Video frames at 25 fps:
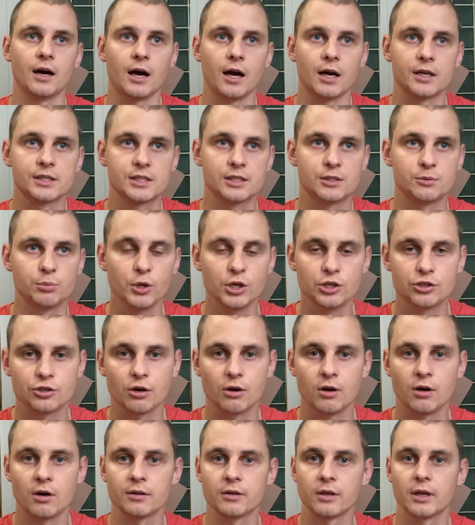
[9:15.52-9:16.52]
switch
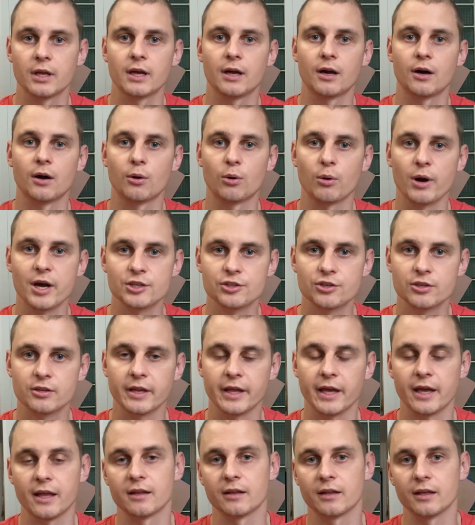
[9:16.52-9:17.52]
on Russian
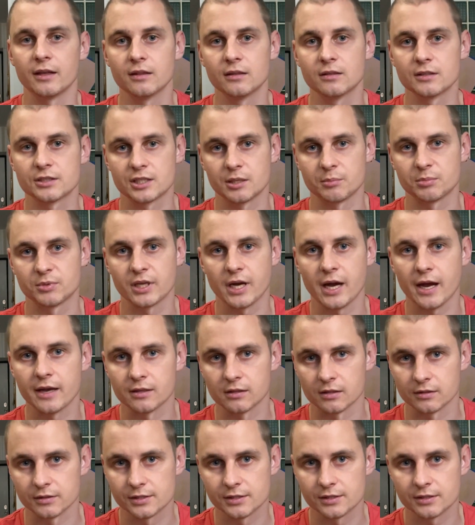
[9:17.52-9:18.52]
and English
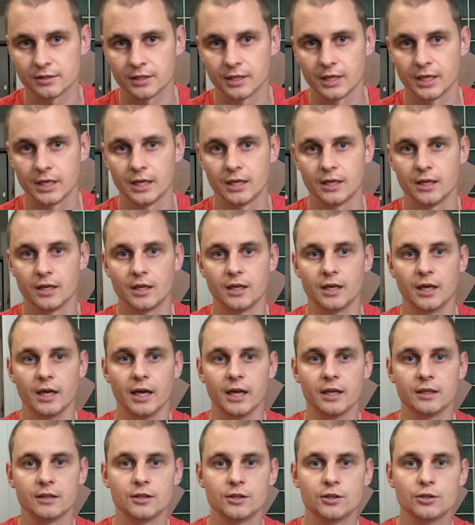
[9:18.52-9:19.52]
subtitles,
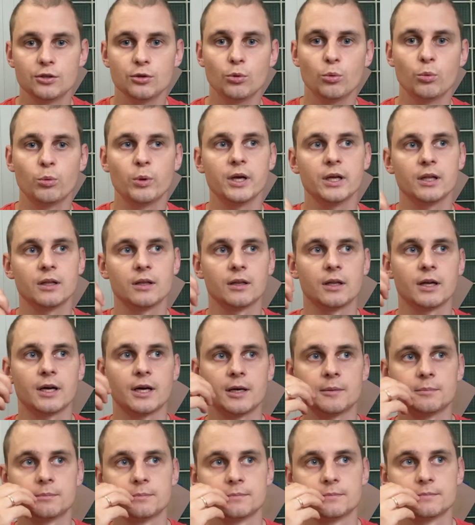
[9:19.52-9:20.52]
and you
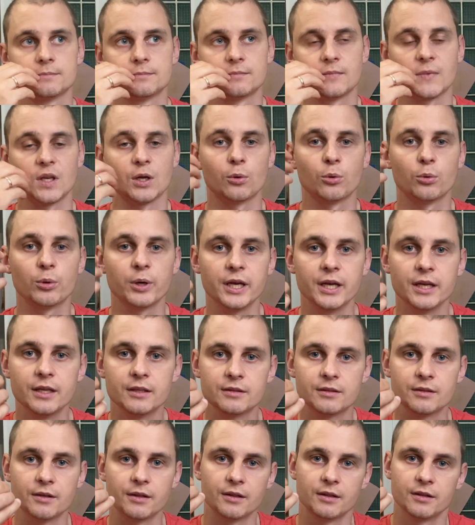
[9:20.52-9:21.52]
will read
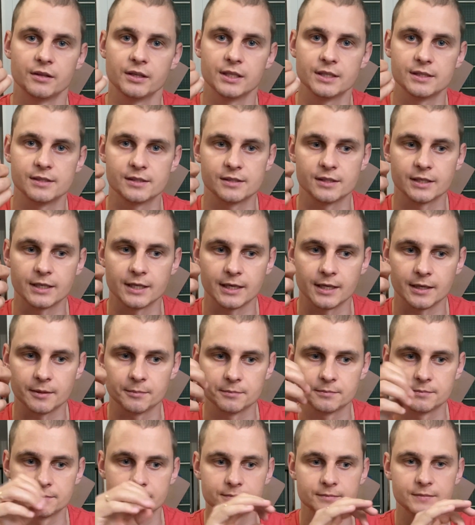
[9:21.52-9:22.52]
this
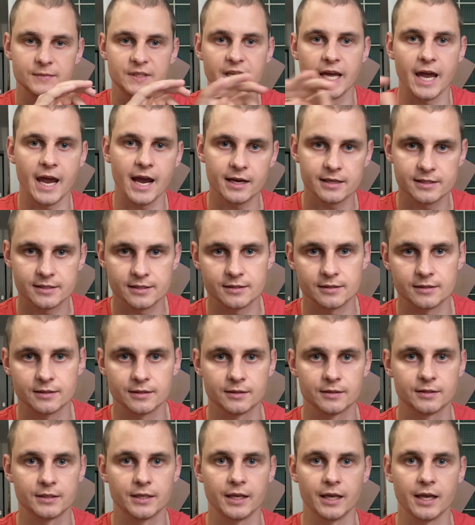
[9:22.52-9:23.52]
text,
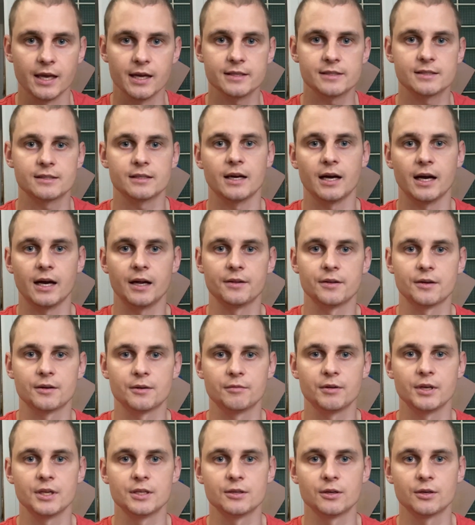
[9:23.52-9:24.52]
yes, under
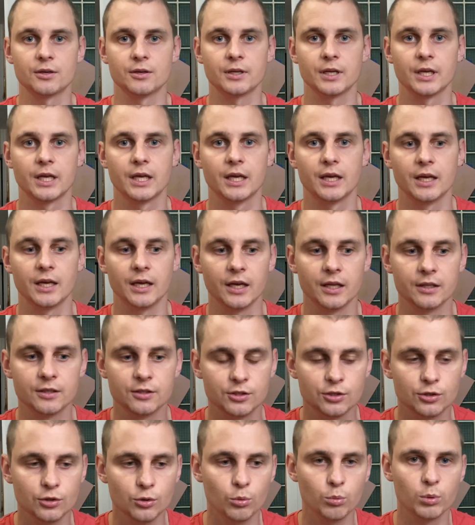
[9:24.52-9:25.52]
video, and
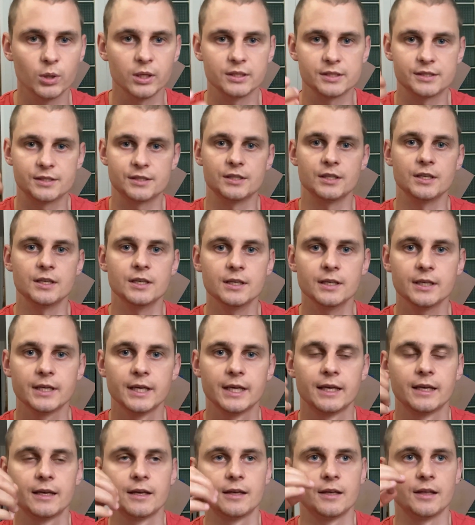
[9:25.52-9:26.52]
you will see
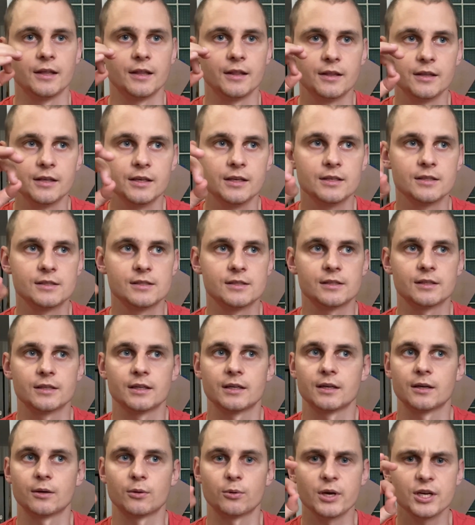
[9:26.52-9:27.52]
this
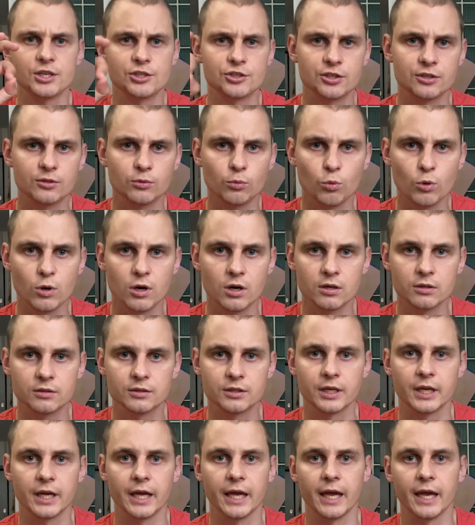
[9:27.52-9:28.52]
Russian word
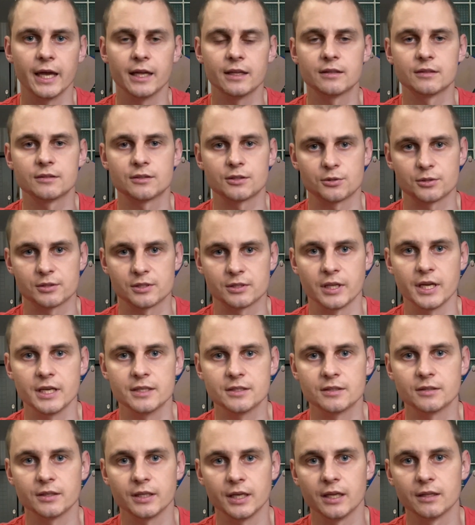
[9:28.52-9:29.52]
and
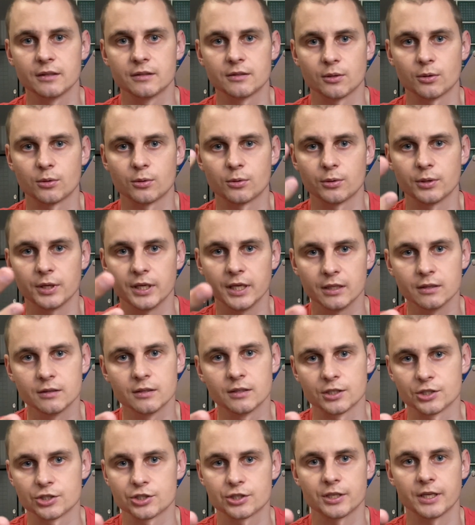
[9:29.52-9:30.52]
translating into
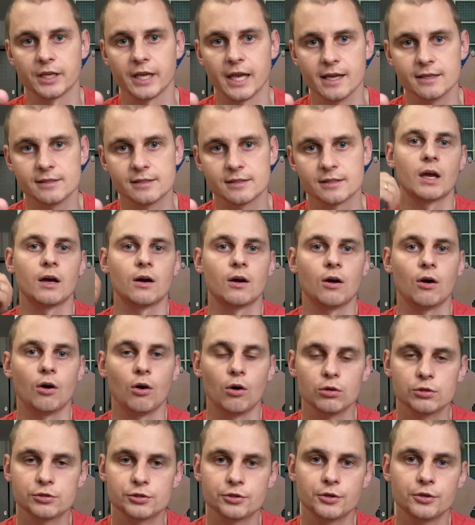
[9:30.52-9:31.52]
English, yes.
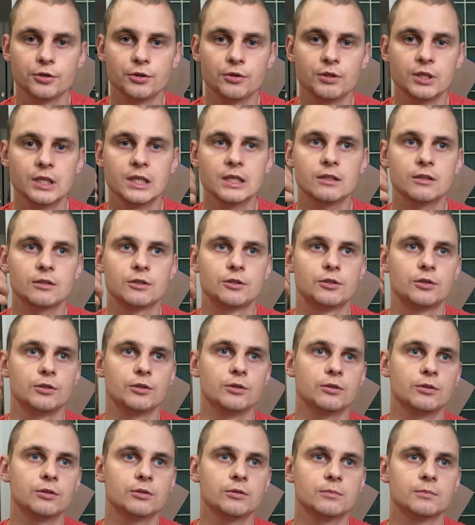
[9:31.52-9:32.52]
Also, you need
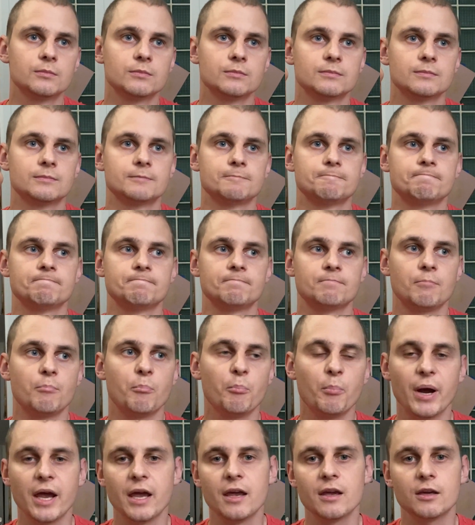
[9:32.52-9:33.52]
to
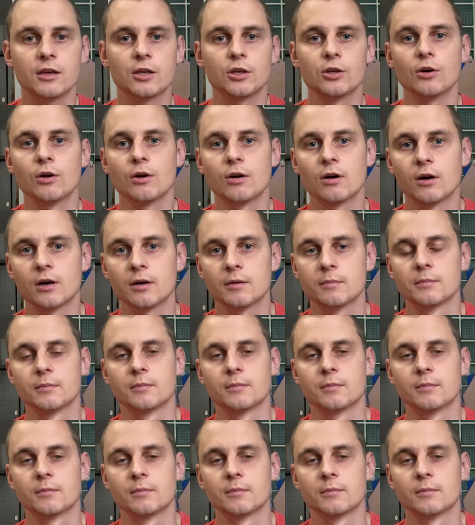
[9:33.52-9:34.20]
make your